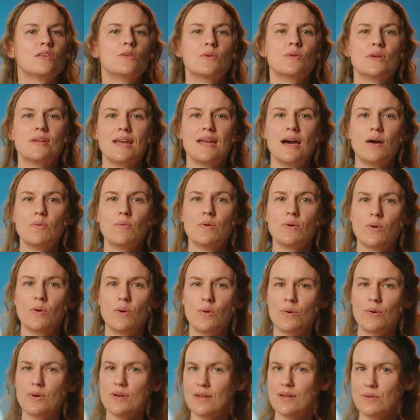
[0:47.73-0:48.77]
You can now
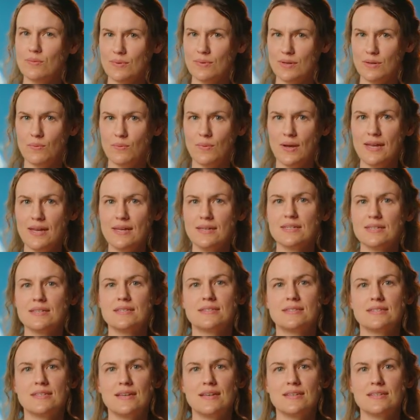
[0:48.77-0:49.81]
record and read weight,
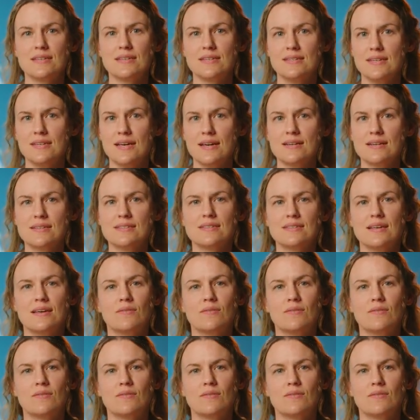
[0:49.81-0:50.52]
set index,